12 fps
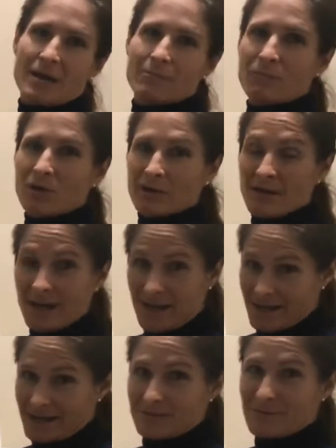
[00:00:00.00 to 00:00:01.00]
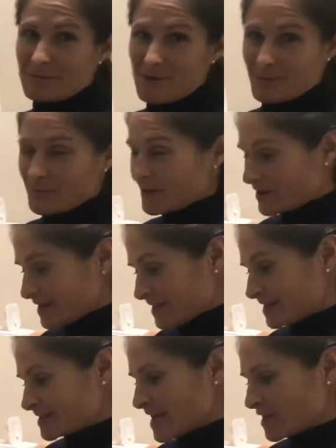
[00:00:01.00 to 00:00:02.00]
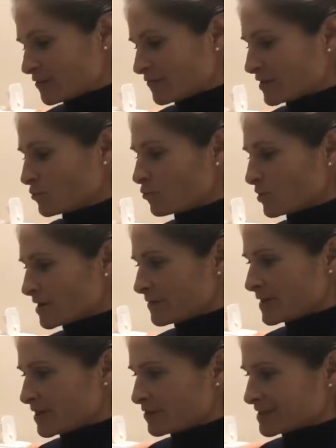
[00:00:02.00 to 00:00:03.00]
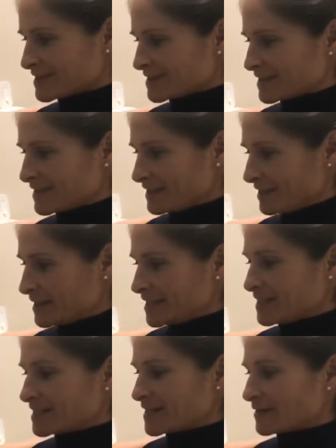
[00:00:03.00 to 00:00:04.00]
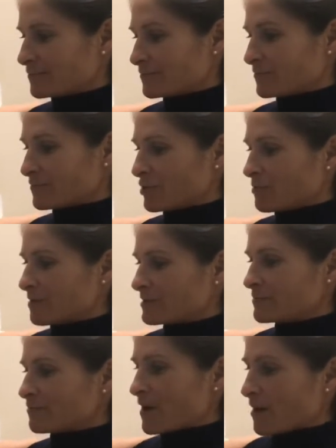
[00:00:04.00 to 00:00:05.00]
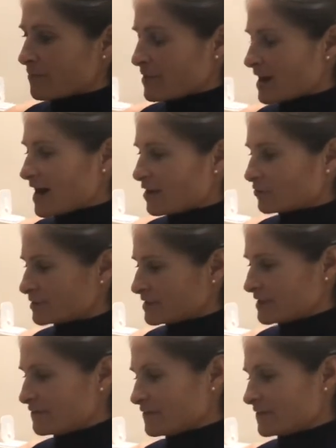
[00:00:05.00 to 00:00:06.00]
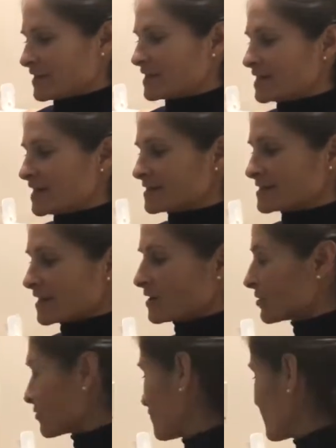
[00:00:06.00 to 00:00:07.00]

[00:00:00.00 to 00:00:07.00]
but remember inside of a cooler because this can probably pop out if it gets a lot of